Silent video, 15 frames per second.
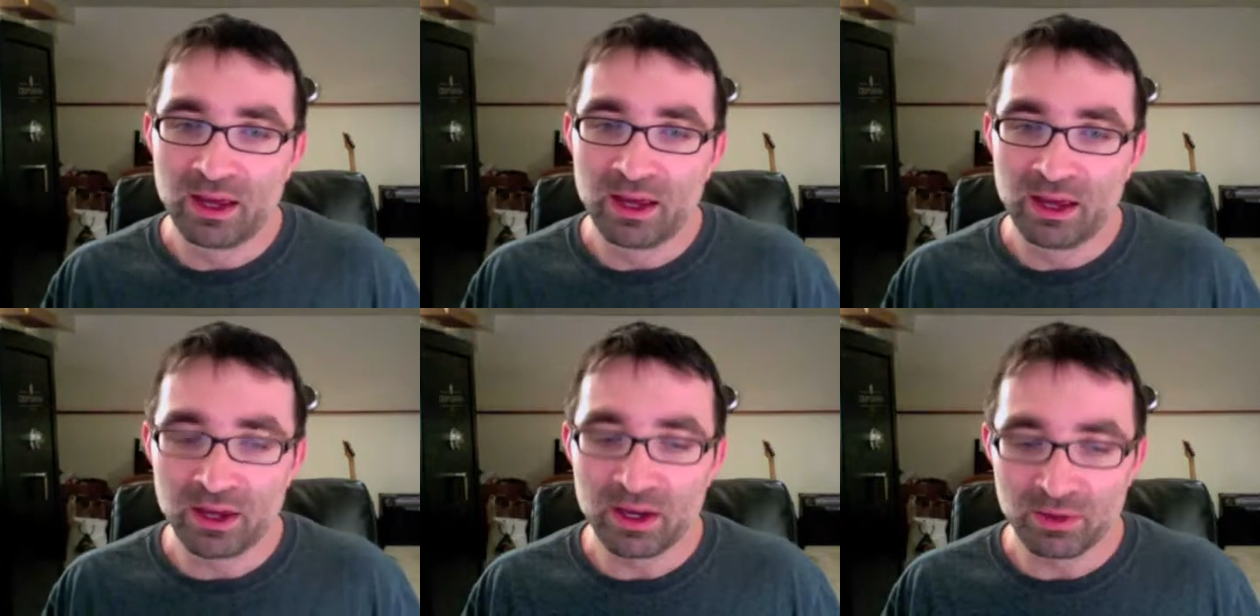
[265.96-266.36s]

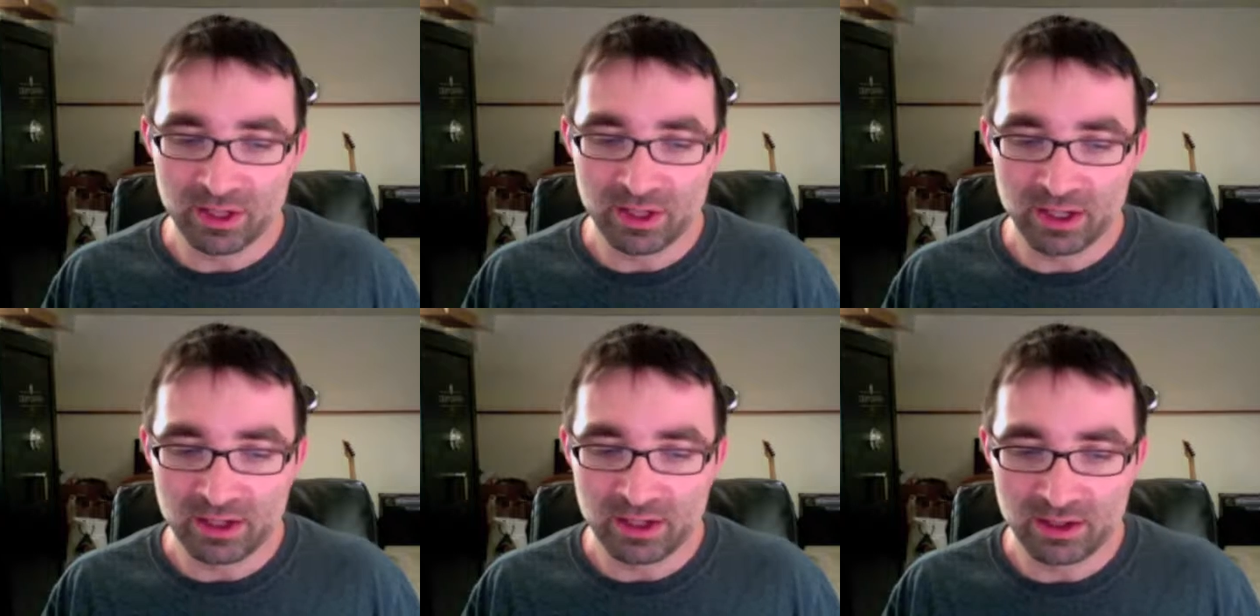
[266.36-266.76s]

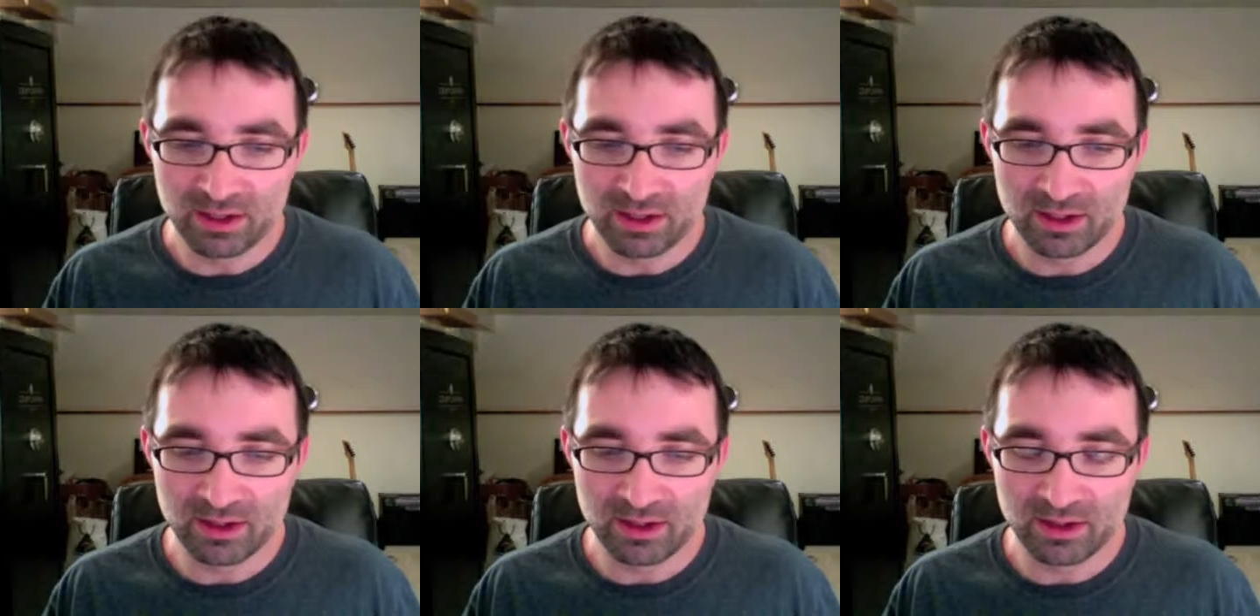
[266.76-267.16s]
Anyway,
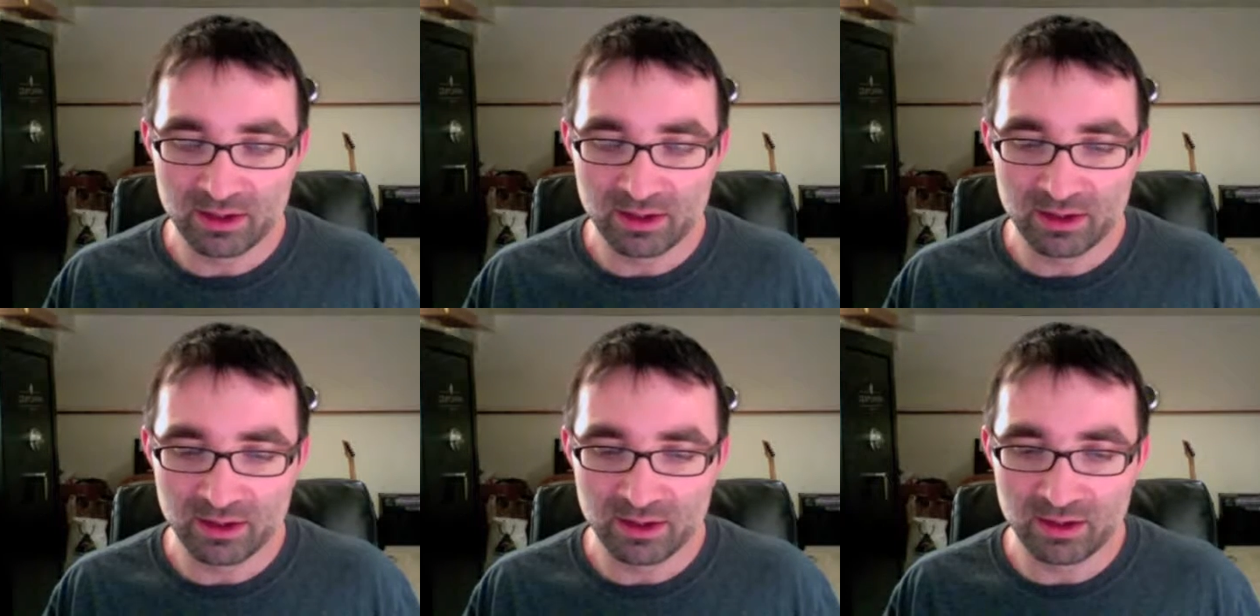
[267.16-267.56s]

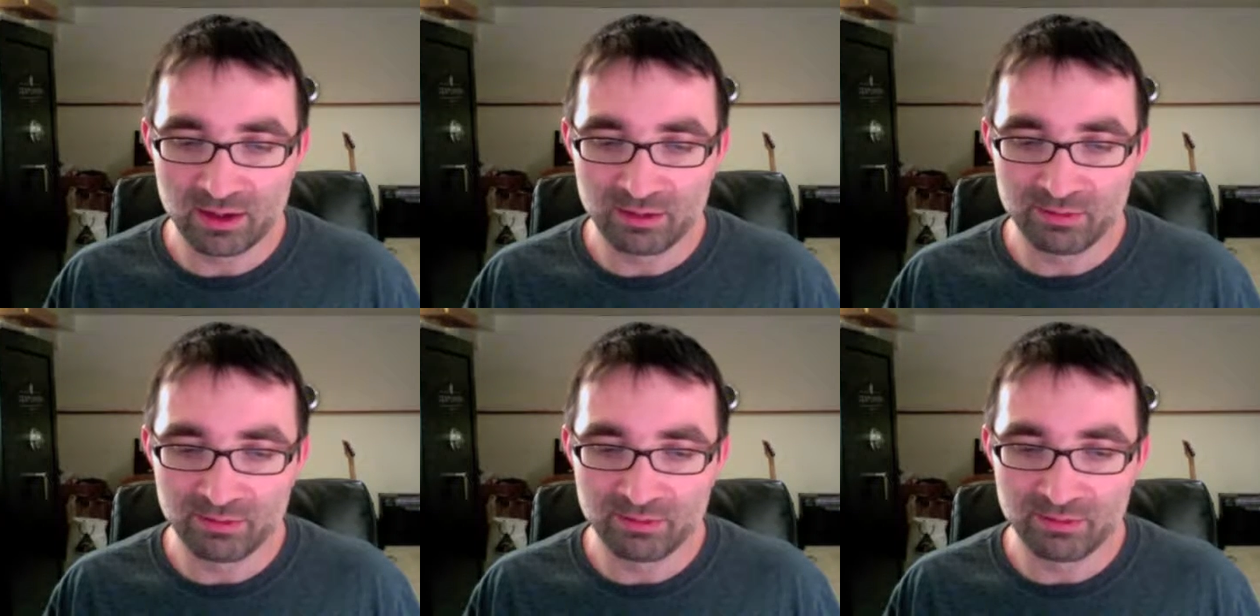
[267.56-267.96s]

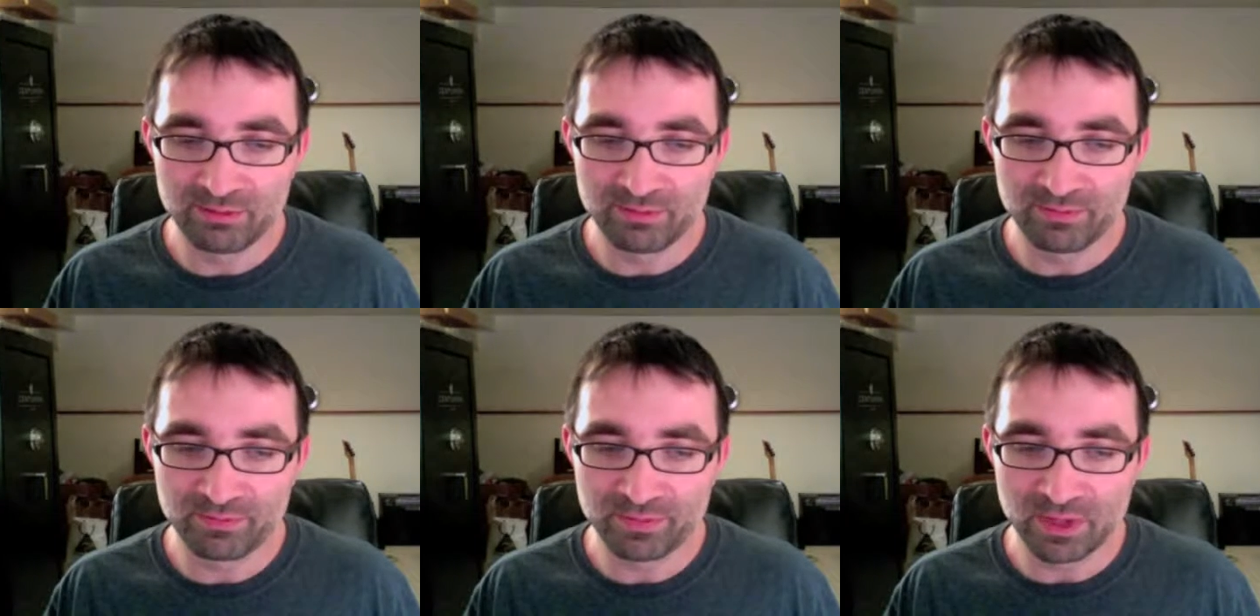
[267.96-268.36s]

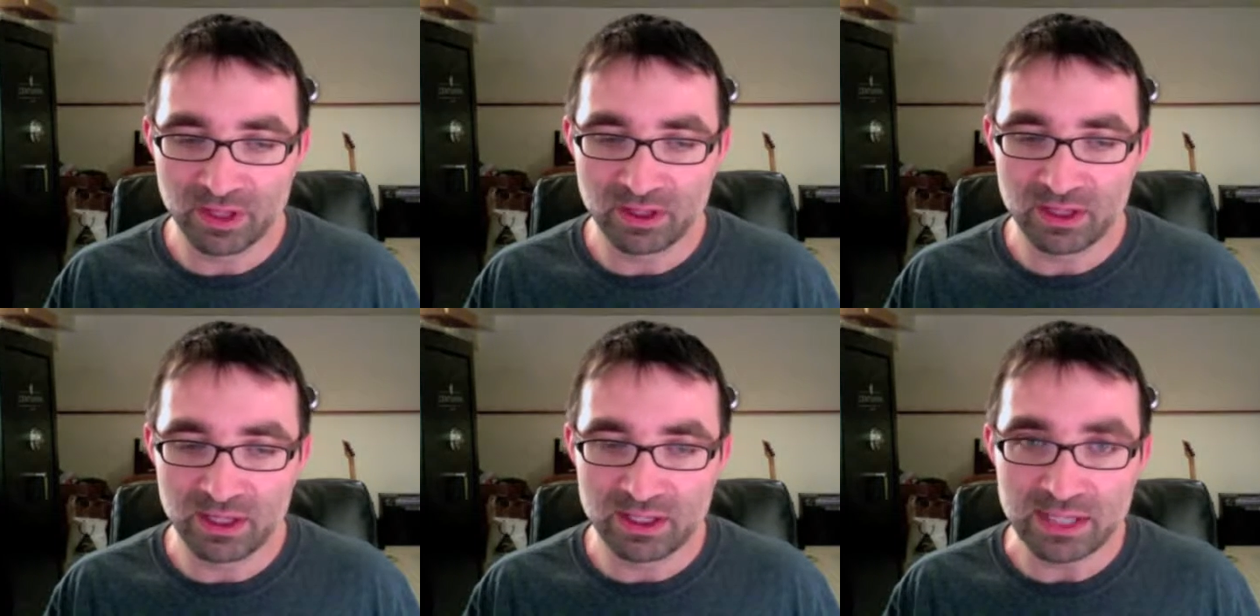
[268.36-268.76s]

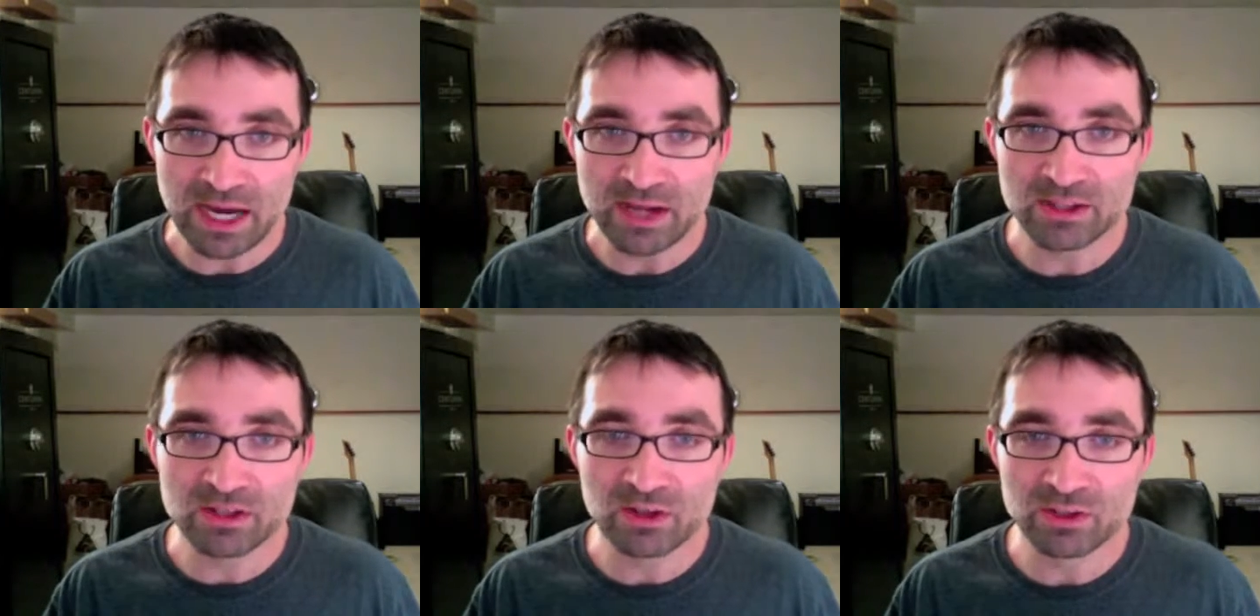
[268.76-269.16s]
the
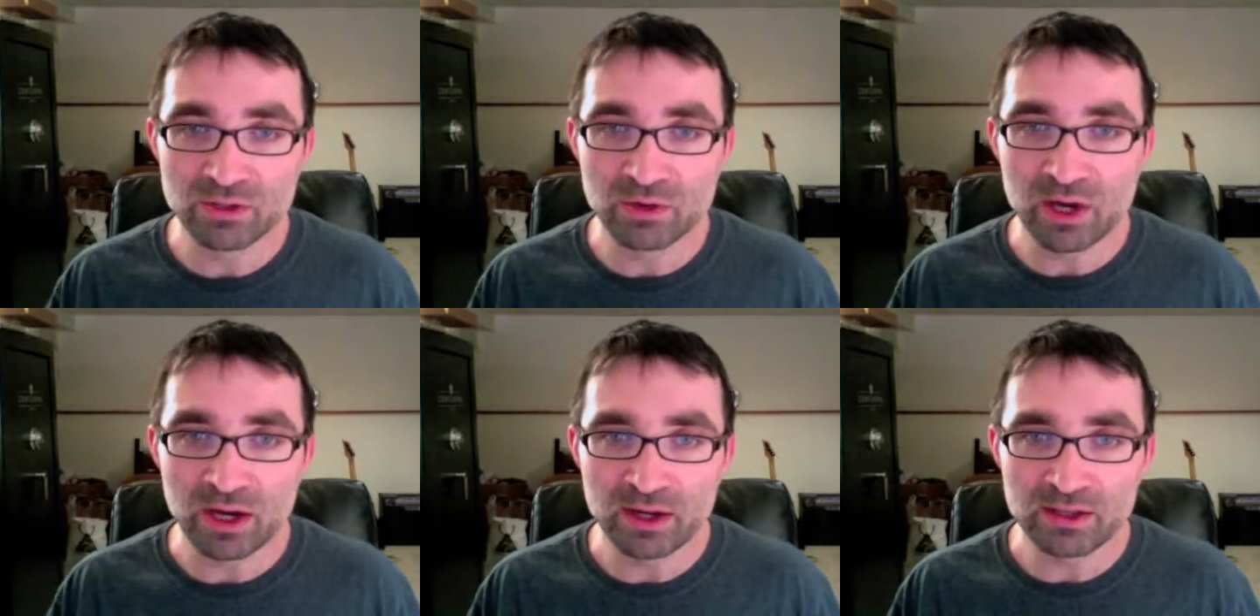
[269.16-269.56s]
diet is called
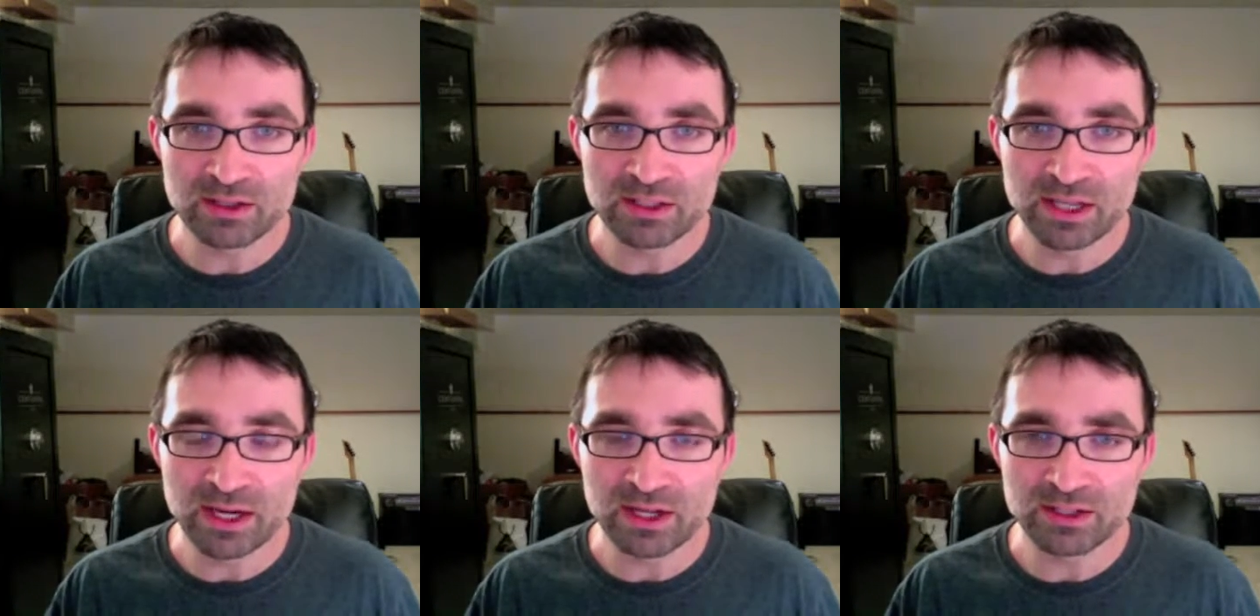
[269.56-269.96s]
Dukan
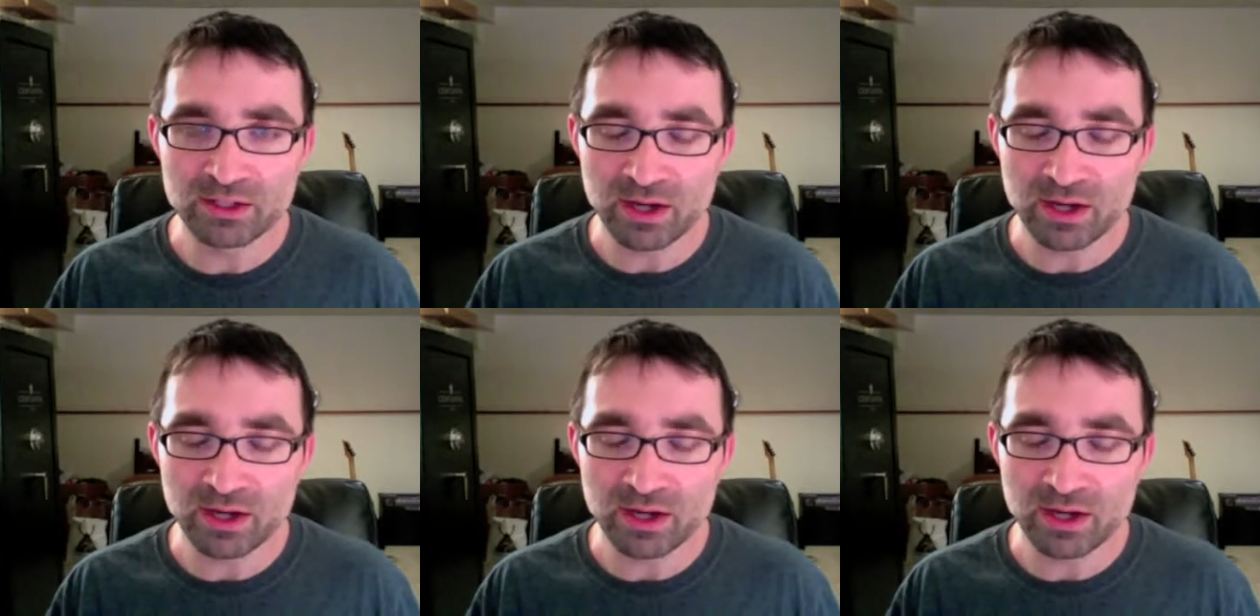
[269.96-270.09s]
diet.